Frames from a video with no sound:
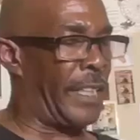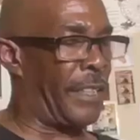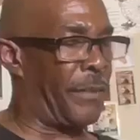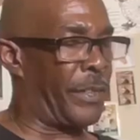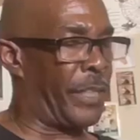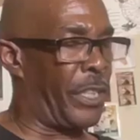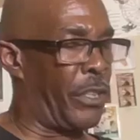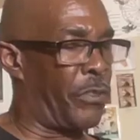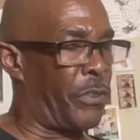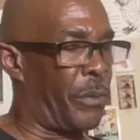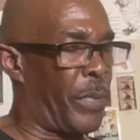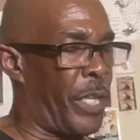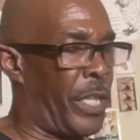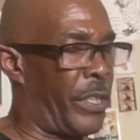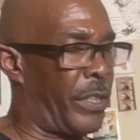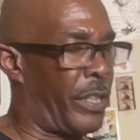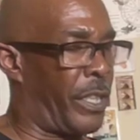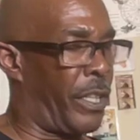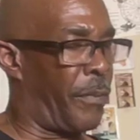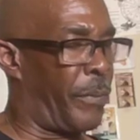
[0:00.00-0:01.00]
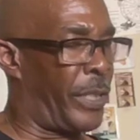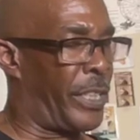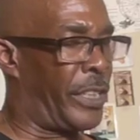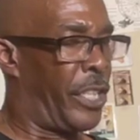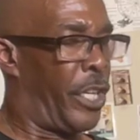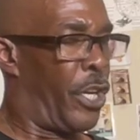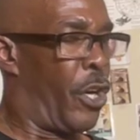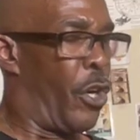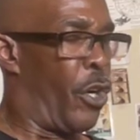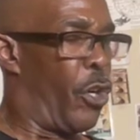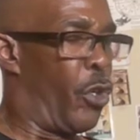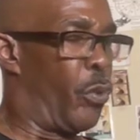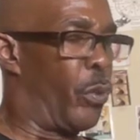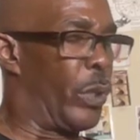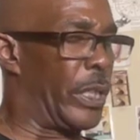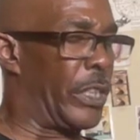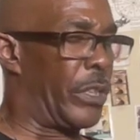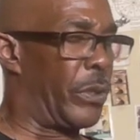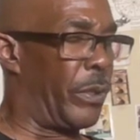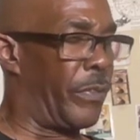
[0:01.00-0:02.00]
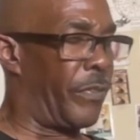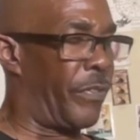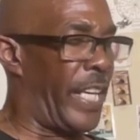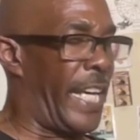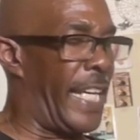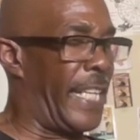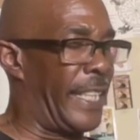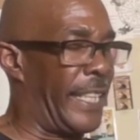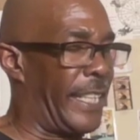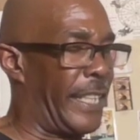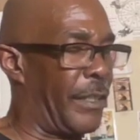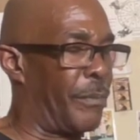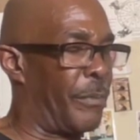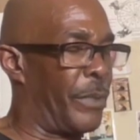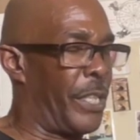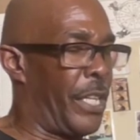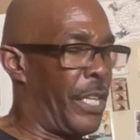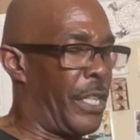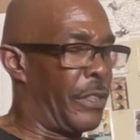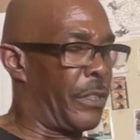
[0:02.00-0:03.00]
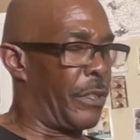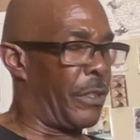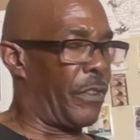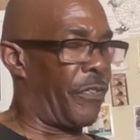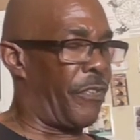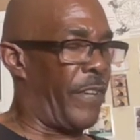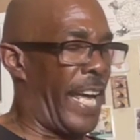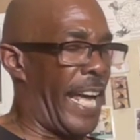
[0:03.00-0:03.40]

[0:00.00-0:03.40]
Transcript: themselves from other governments who wish to invade them. So the